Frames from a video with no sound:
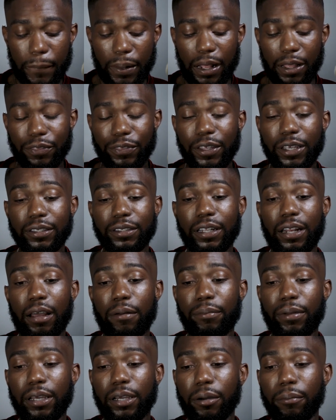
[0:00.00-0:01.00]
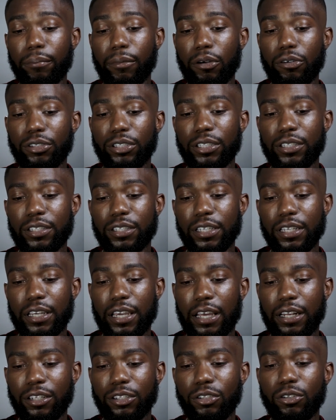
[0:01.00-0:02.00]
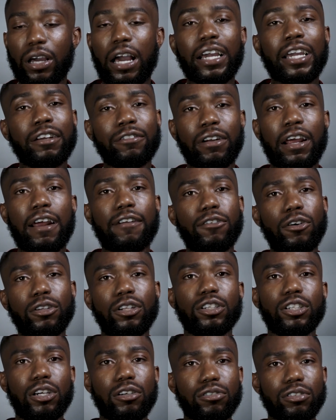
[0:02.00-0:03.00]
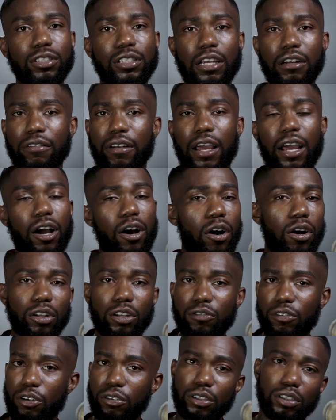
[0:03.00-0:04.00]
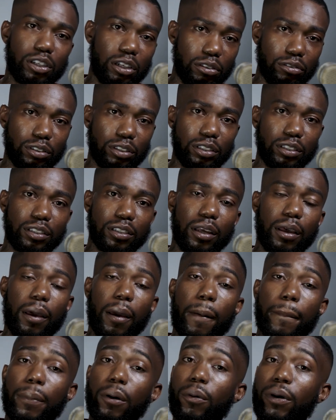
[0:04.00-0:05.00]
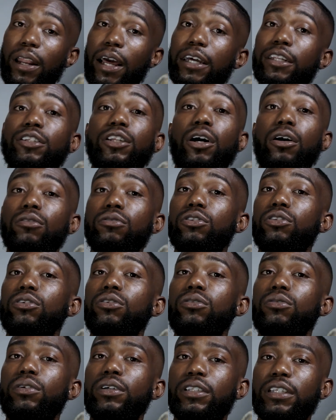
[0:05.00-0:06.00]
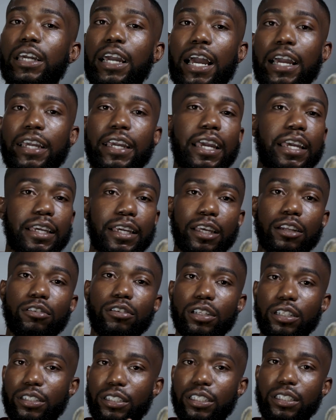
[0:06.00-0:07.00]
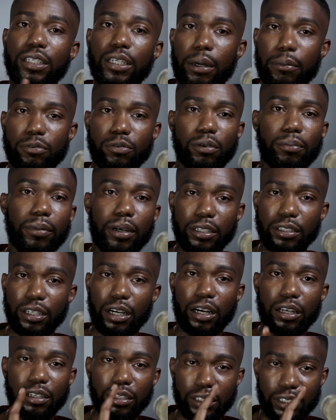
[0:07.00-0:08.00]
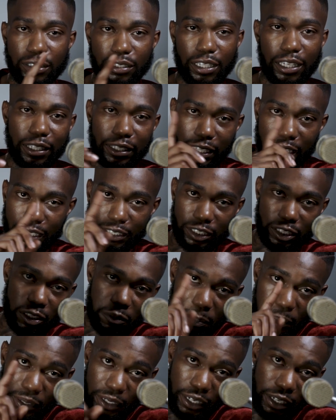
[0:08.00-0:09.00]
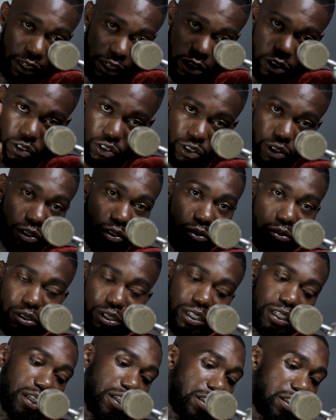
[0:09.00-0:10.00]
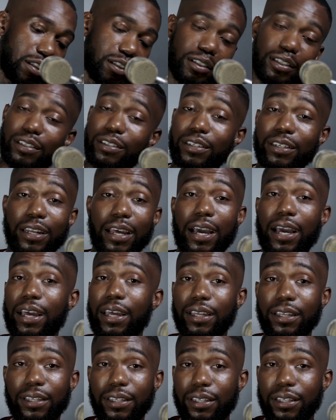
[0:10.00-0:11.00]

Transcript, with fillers: I think that I'm like a motion sick kind of dude. I can ride roller coasters. I ride all the roller coasters. But what I don't do is like I can't get on the teacups with my daughter because like that spinning in a circle shit just does not